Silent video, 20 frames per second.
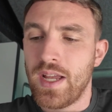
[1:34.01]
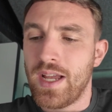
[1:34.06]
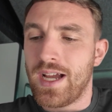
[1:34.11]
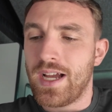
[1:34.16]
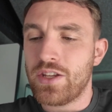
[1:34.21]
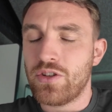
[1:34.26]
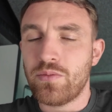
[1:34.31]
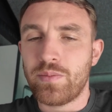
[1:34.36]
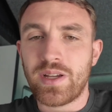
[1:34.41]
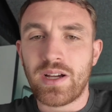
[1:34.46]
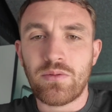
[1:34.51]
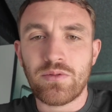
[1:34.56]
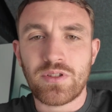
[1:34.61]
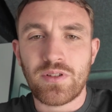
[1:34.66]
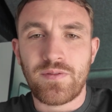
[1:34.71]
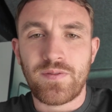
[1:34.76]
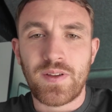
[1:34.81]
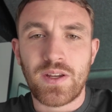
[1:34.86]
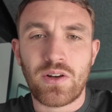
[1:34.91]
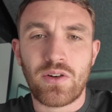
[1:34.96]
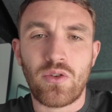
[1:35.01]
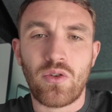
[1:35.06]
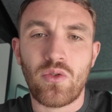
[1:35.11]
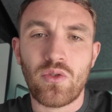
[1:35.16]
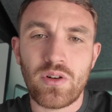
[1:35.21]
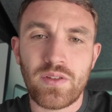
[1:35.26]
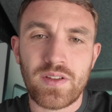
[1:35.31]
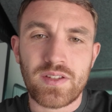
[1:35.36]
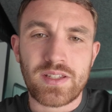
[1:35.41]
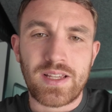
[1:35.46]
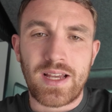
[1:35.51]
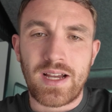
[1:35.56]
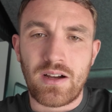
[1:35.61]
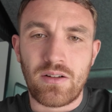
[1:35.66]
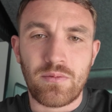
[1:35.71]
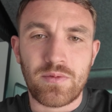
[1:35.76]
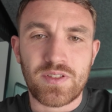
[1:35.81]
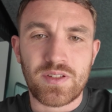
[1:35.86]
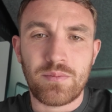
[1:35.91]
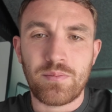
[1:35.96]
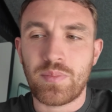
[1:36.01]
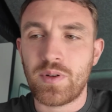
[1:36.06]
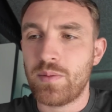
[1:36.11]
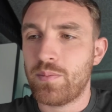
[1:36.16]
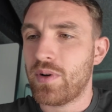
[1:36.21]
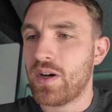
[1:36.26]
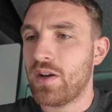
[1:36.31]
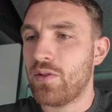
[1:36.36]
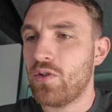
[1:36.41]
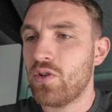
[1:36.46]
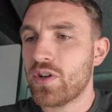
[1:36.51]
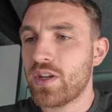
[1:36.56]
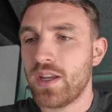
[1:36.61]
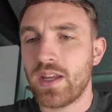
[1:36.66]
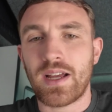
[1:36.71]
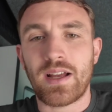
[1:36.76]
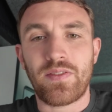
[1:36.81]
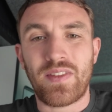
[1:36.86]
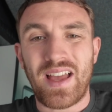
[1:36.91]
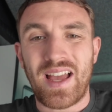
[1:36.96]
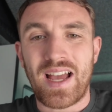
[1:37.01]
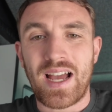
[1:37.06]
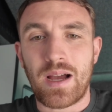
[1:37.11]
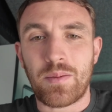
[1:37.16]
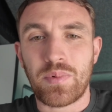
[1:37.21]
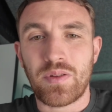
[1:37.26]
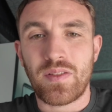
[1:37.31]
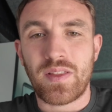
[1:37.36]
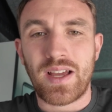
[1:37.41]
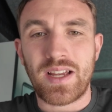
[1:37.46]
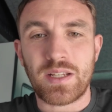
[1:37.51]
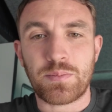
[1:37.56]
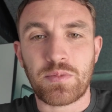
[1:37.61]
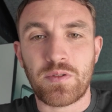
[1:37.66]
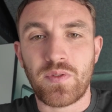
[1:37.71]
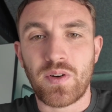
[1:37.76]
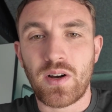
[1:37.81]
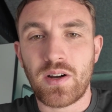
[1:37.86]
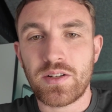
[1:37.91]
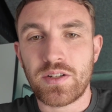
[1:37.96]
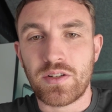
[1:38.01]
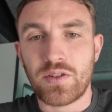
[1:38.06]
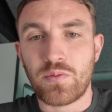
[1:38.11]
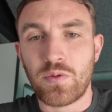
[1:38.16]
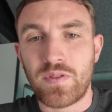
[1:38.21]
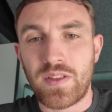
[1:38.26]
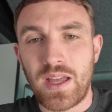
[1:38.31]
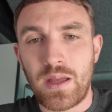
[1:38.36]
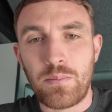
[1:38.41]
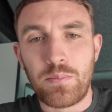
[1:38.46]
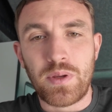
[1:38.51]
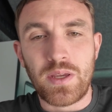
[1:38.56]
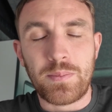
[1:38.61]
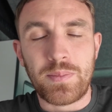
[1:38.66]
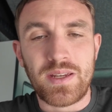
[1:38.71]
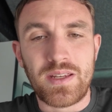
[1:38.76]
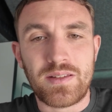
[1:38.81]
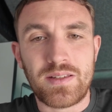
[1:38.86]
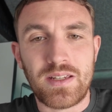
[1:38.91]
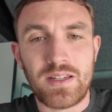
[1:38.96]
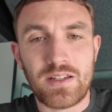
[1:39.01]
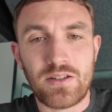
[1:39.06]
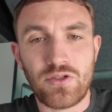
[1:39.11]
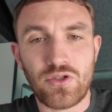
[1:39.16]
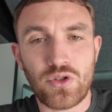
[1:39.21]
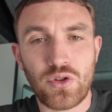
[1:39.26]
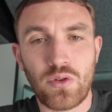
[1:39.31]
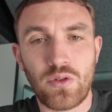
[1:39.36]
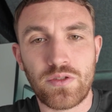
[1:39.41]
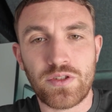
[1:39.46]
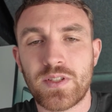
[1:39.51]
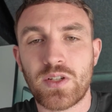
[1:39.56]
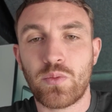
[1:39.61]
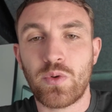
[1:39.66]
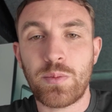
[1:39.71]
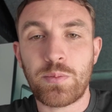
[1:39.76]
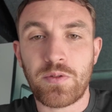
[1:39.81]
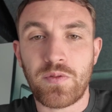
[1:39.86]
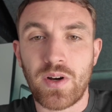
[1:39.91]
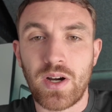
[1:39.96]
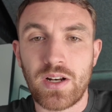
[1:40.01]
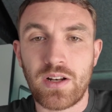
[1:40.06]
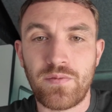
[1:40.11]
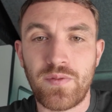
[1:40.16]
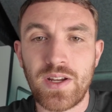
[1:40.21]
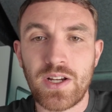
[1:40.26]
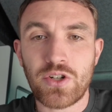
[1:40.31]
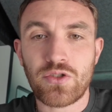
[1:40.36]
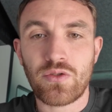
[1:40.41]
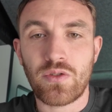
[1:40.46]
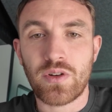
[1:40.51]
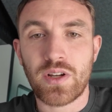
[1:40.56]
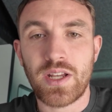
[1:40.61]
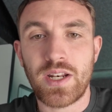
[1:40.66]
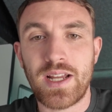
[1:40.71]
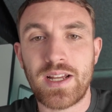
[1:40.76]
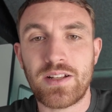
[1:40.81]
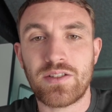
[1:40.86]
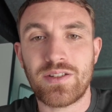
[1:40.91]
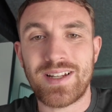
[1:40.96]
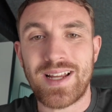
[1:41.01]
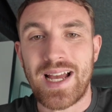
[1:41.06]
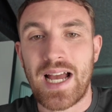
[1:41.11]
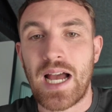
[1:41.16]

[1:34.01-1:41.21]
And you'll be able to figure all of this out simply by looking at the app that is provided with the MPPT controller. So we provide a Victron connected